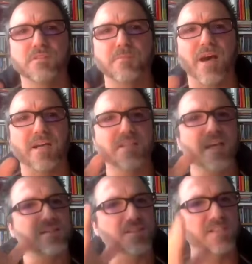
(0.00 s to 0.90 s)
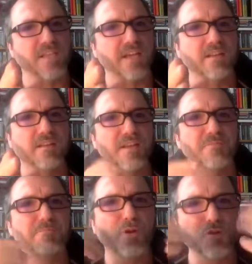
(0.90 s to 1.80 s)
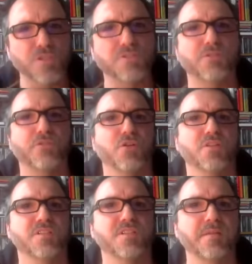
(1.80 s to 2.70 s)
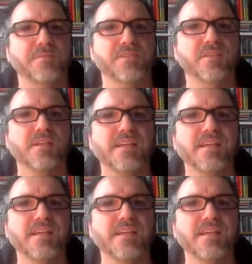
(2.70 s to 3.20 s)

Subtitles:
The party has to say it pushes for further steps,